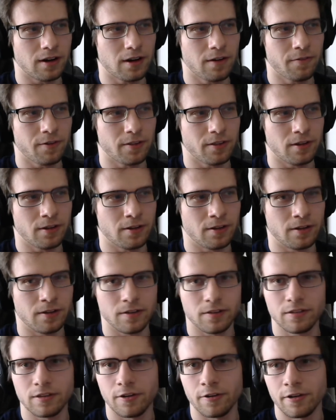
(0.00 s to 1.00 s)
the
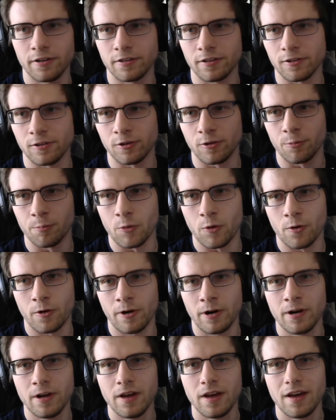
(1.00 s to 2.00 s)
series a little
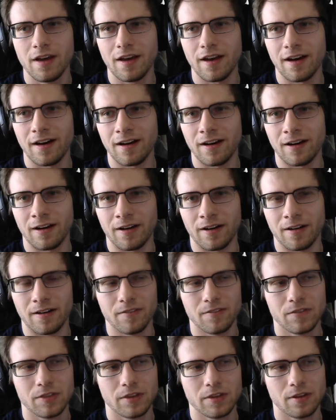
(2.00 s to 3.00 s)
more,
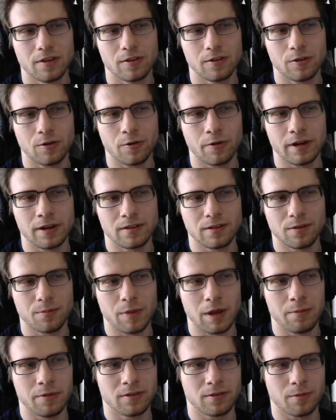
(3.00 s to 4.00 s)
going into
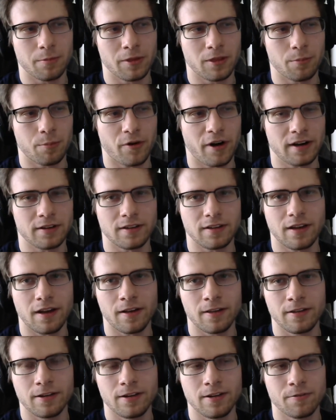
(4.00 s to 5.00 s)
maybe some of the
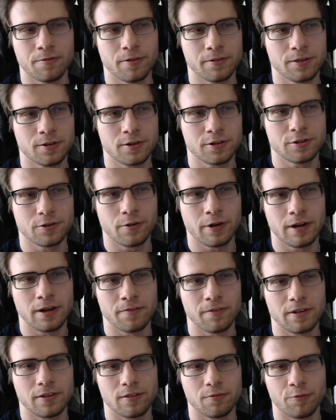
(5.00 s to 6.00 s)
practicality of what they're showing, if
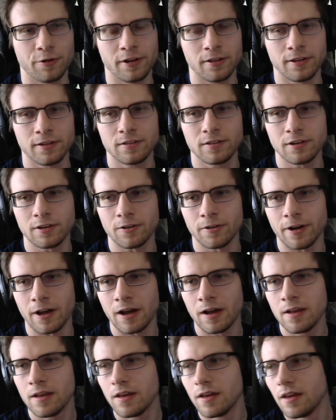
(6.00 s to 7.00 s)
it's realistic or
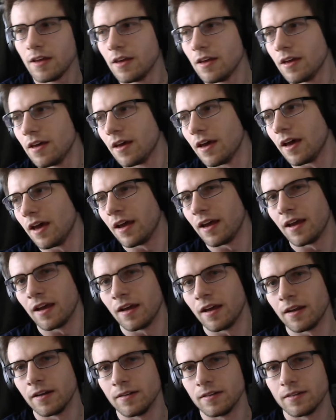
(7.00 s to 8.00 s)
not.
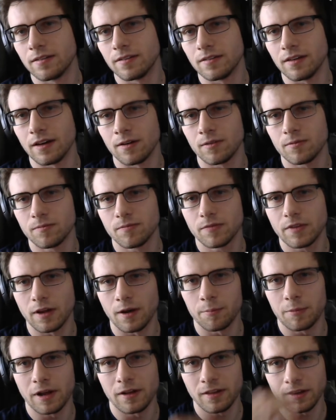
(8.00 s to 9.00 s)
And yeah, I'm
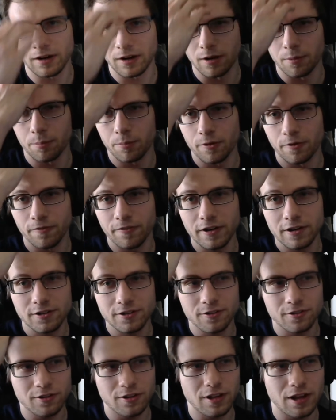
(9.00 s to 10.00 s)
not like a professional
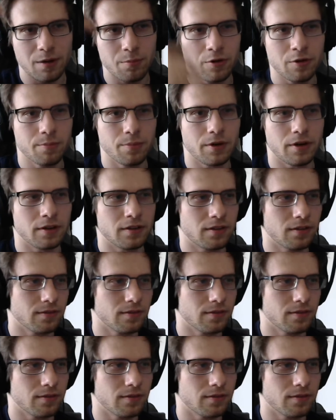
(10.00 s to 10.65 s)
climber, but